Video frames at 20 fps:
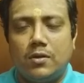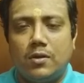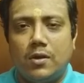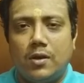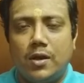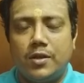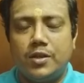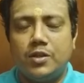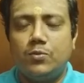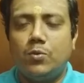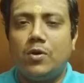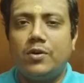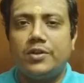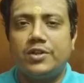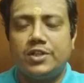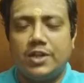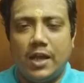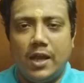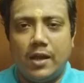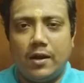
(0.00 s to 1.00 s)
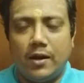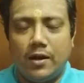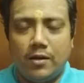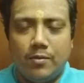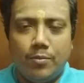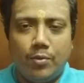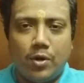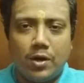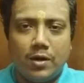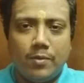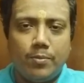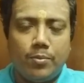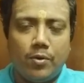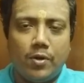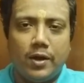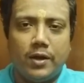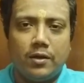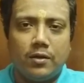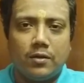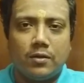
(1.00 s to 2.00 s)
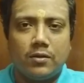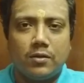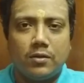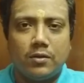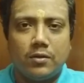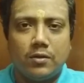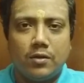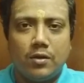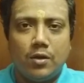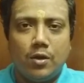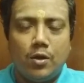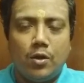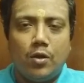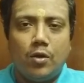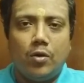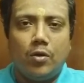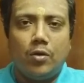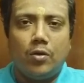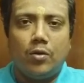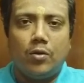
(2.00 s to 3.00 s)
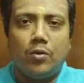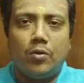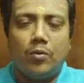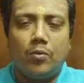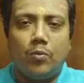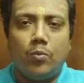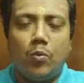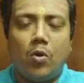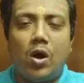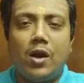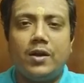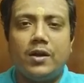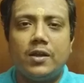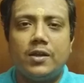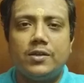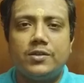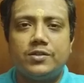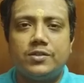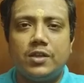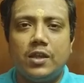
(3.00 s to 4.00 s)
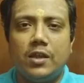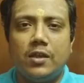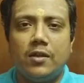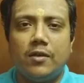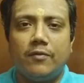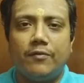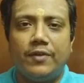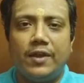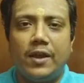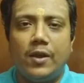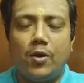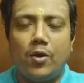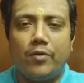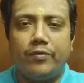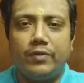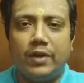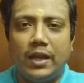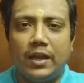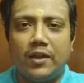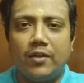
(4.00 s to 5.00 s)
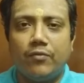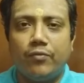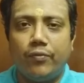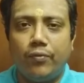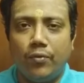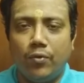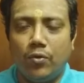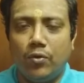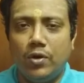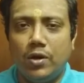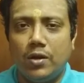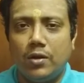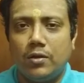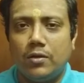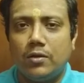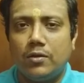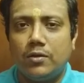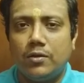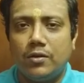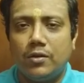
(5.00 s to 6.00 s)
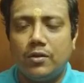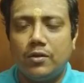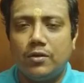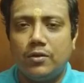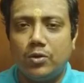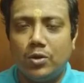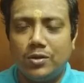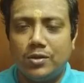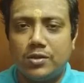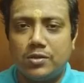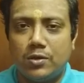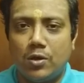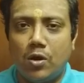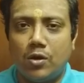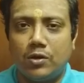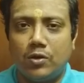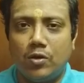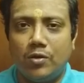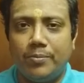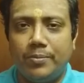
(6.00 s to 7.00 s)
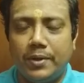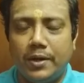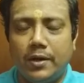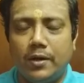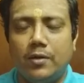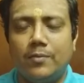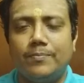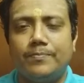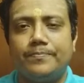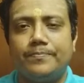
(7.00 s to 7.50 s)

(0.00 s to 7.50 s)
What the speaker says: I just want to share an important point. What is the way of taking food during this lockdown period?